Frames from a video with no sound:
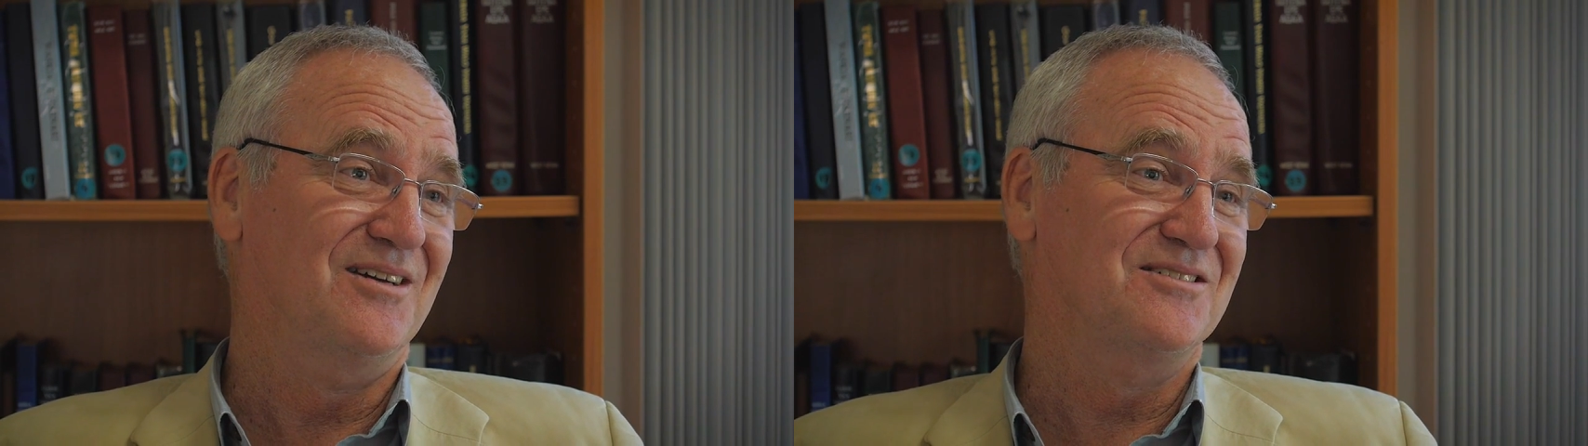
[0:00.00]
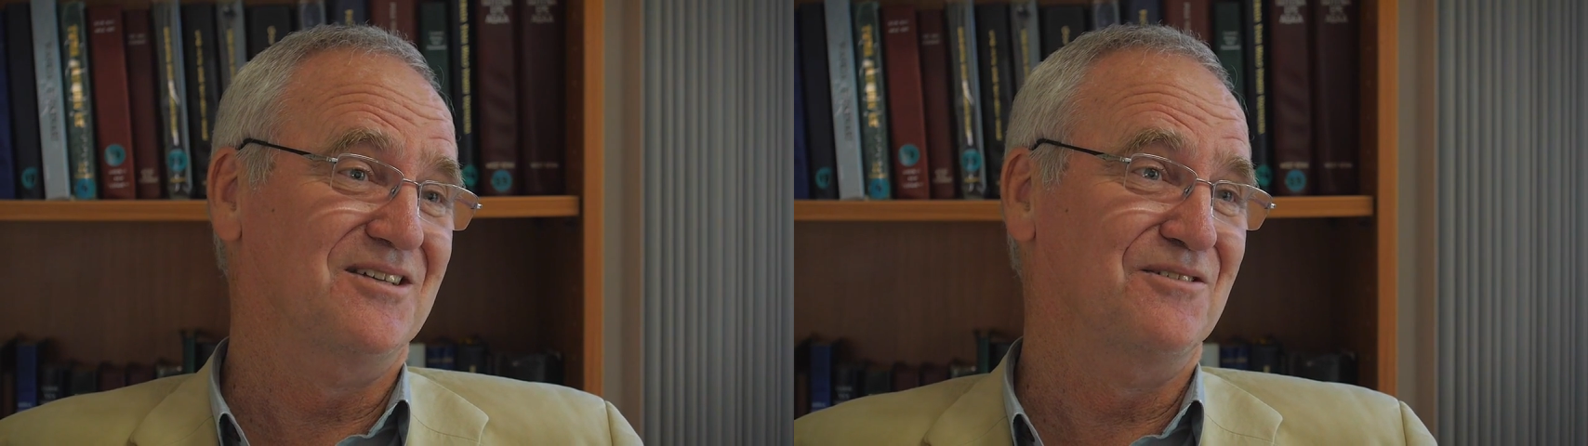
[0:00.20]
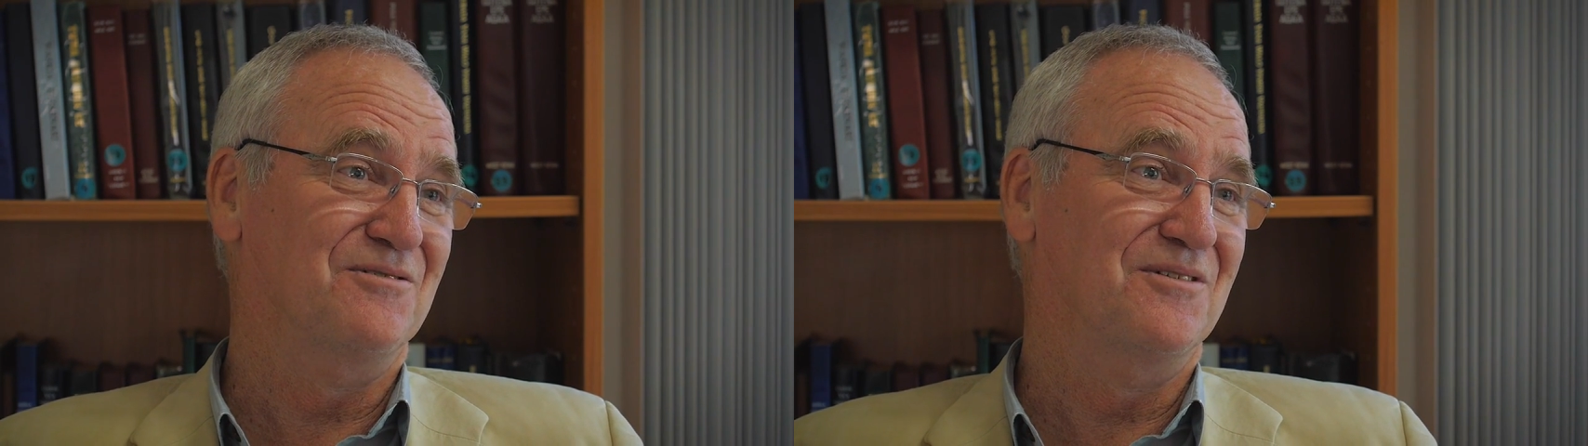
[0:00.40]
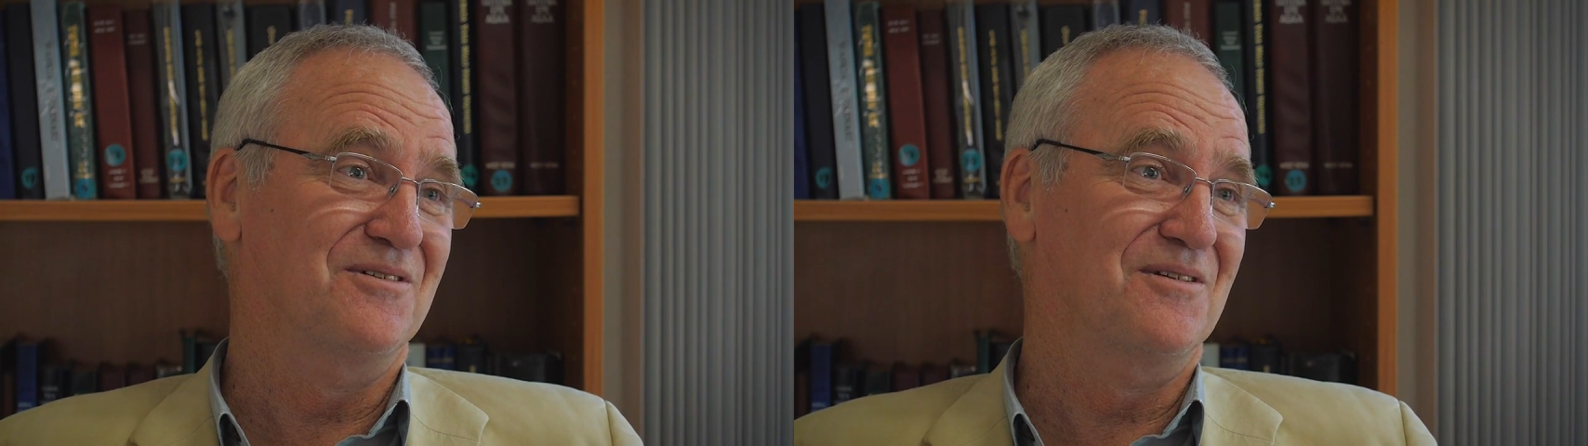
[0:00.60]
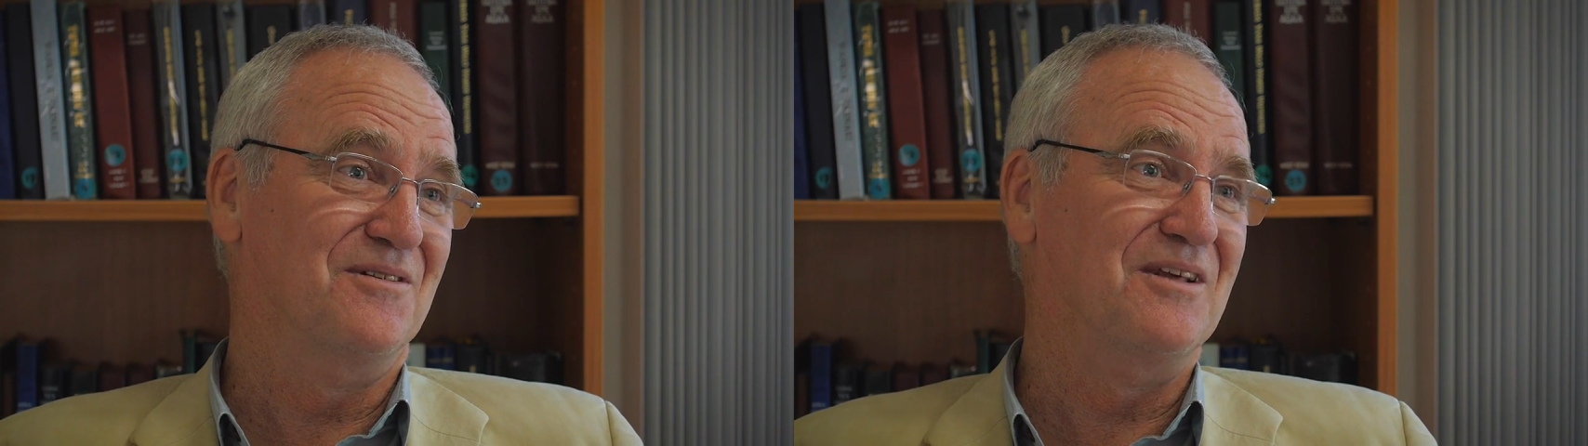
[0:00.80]
And so
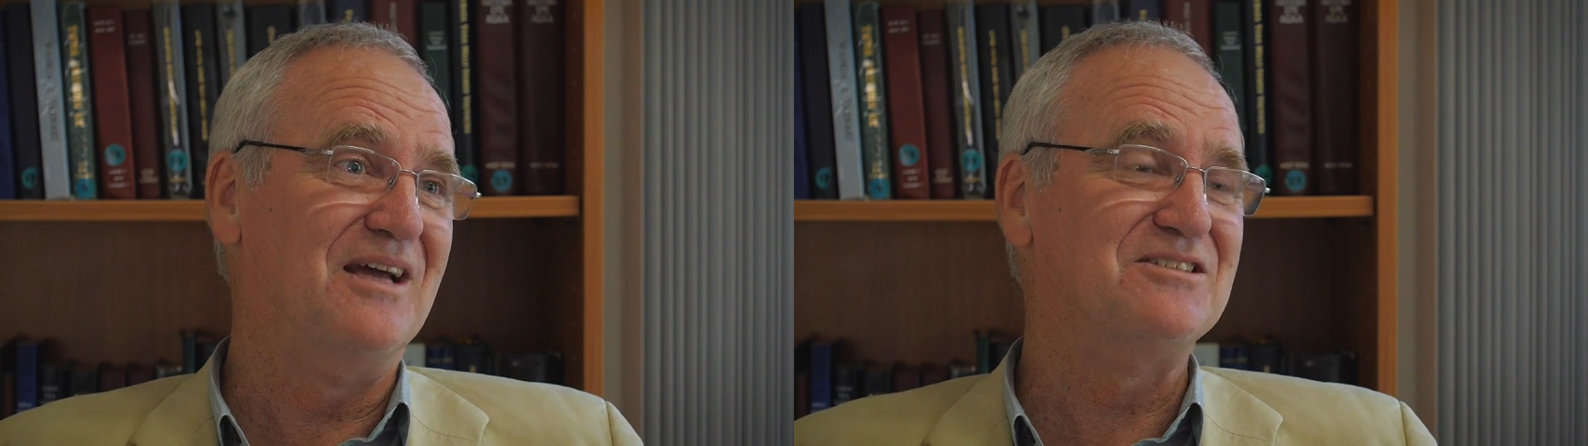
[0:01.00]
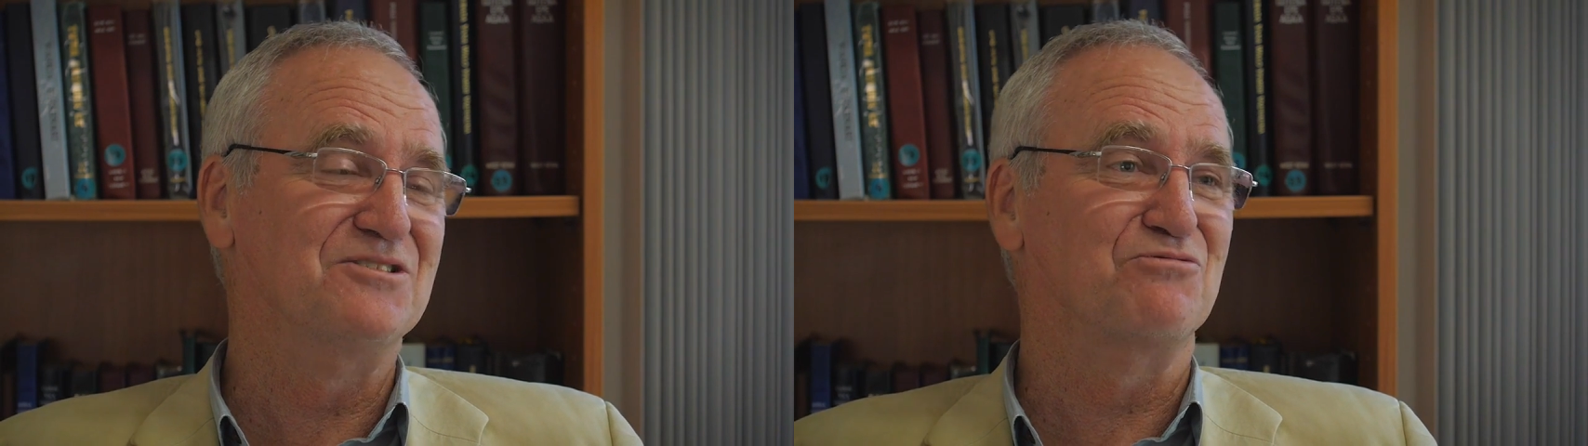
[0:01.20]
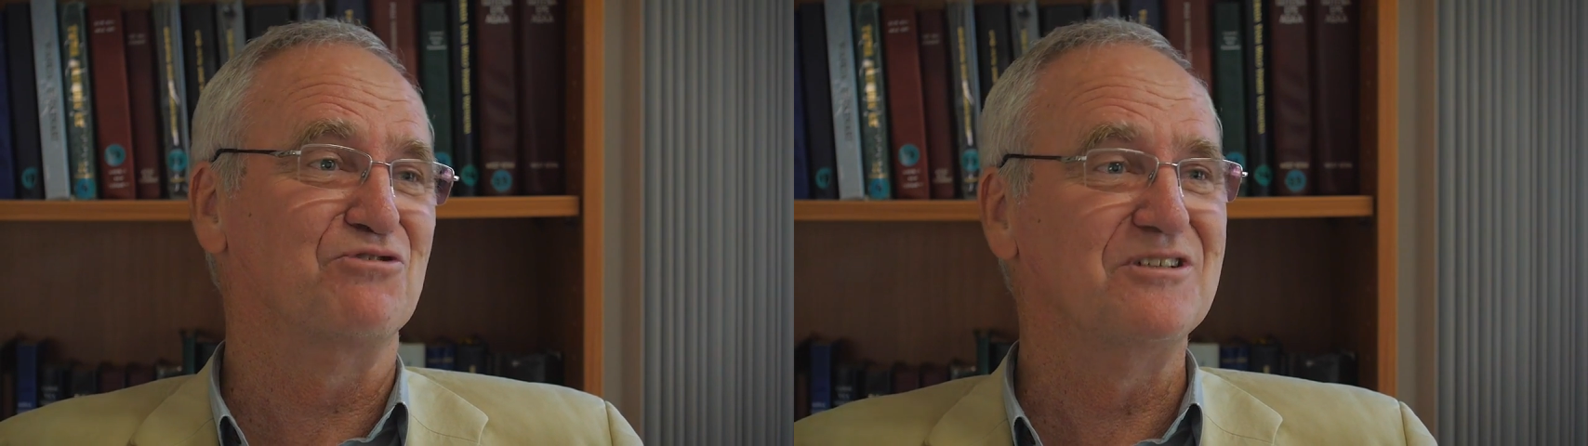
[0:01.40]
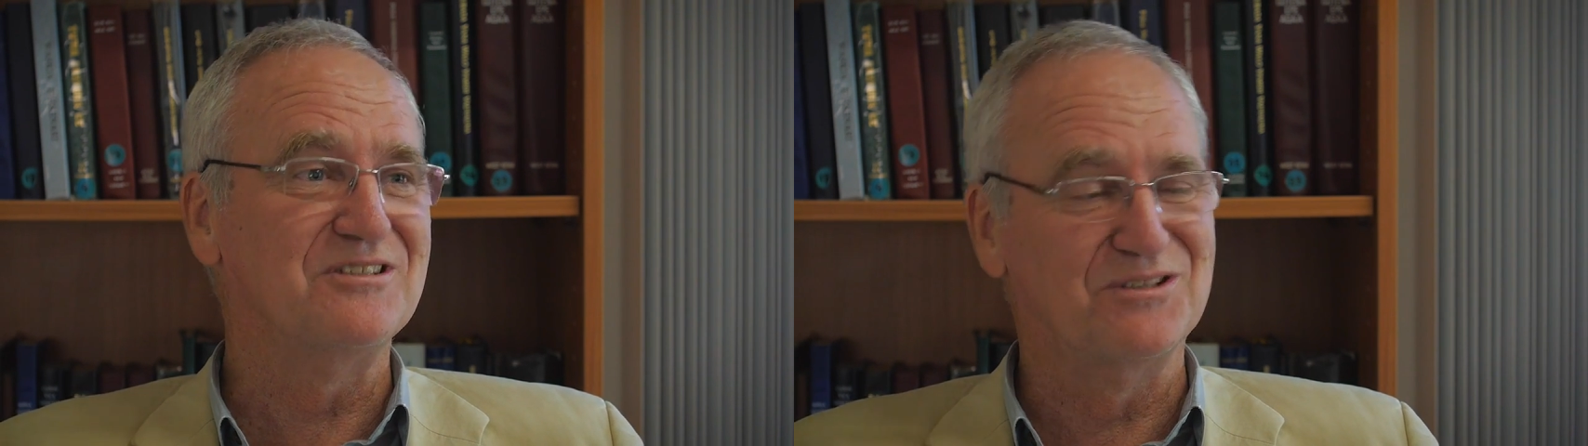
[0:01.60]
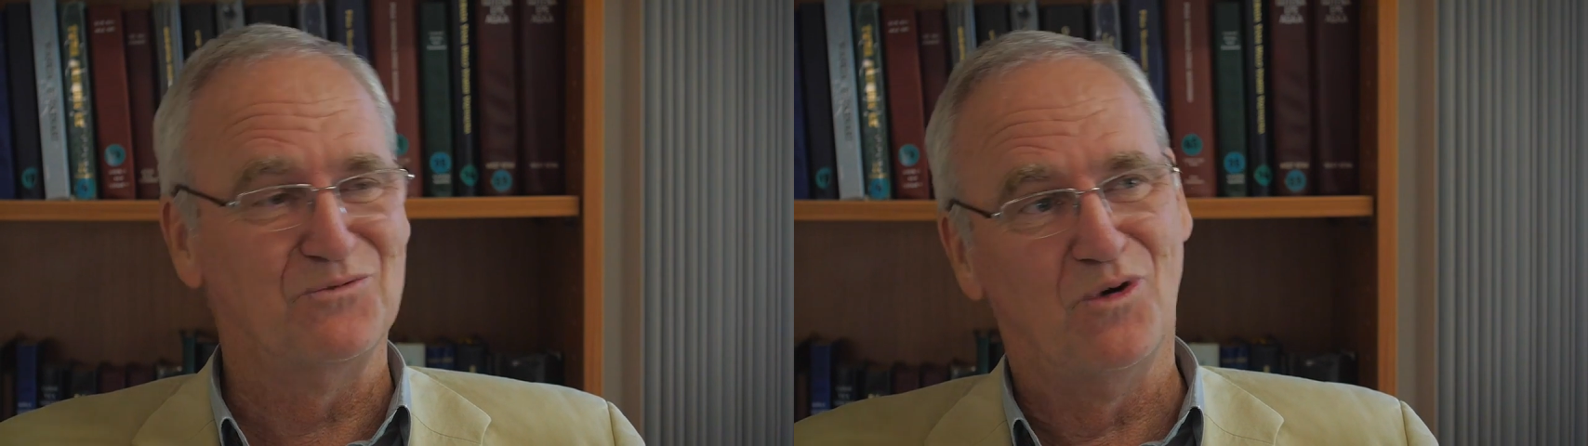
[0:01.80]
that's a
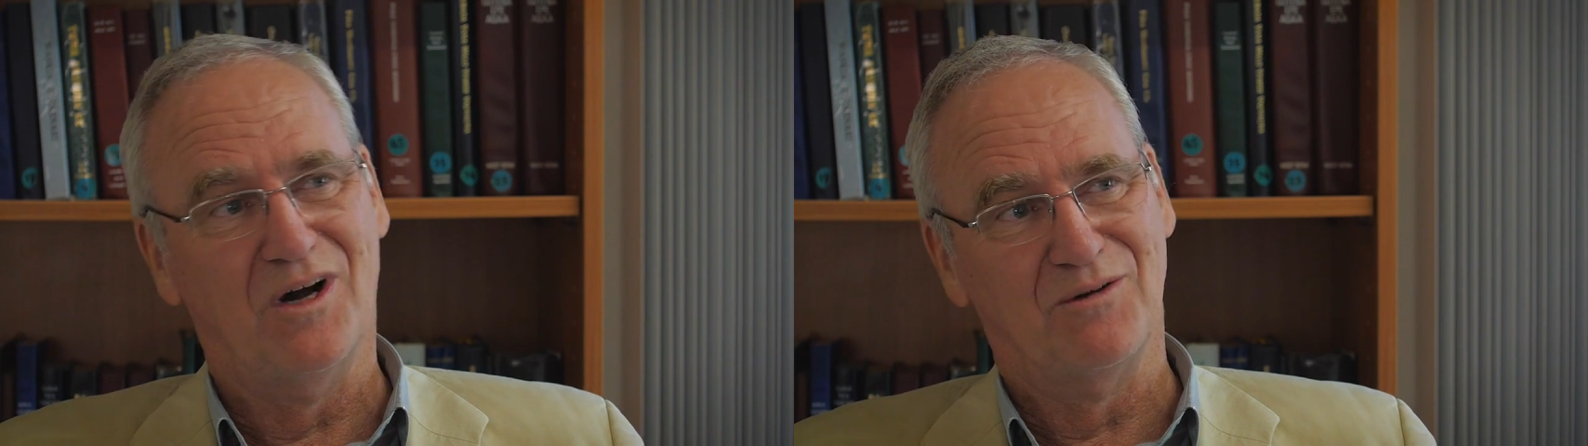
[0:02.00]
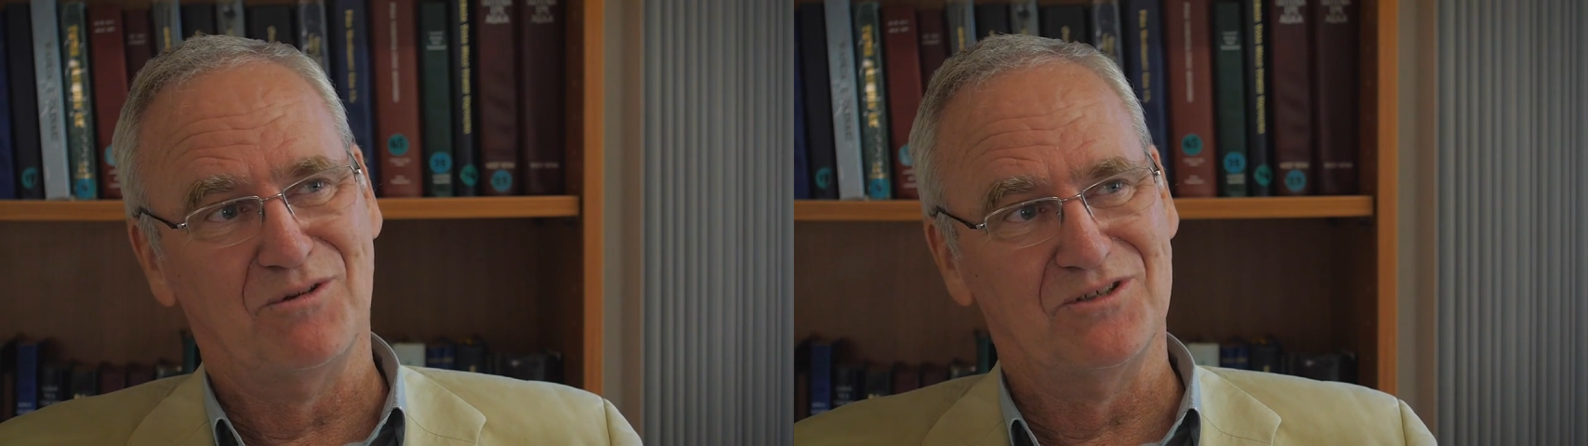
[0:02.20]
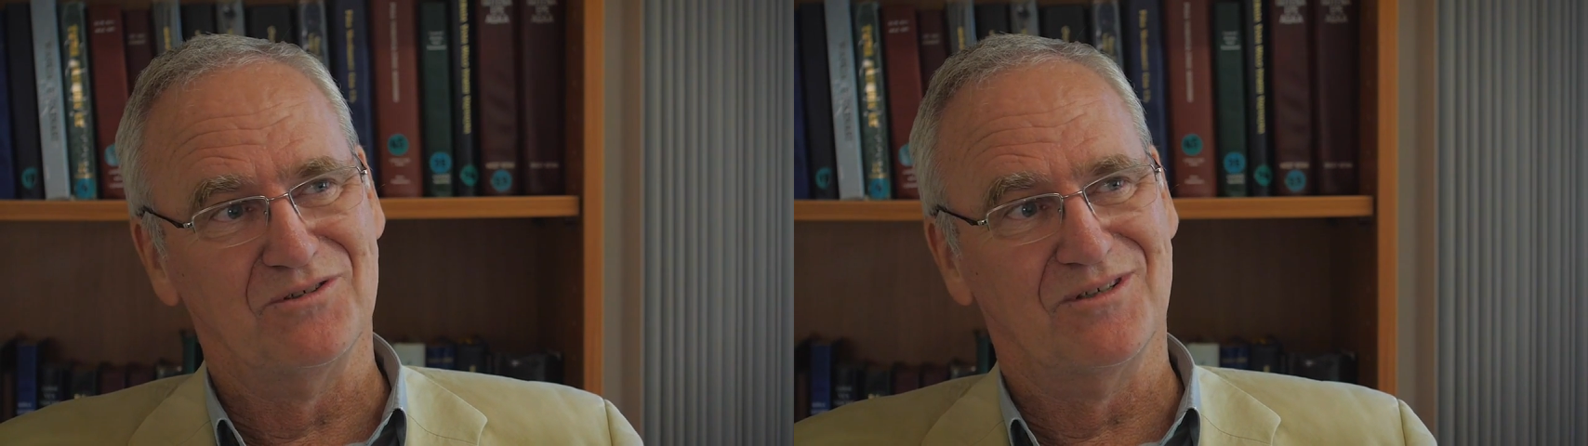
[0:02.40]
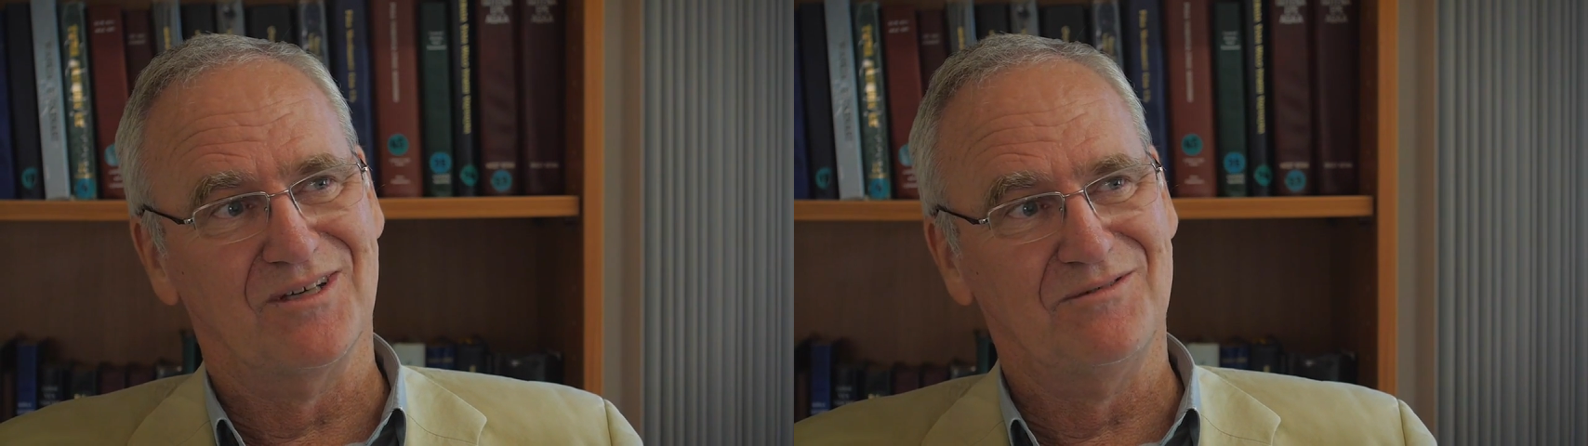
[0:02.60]
reason why we do it.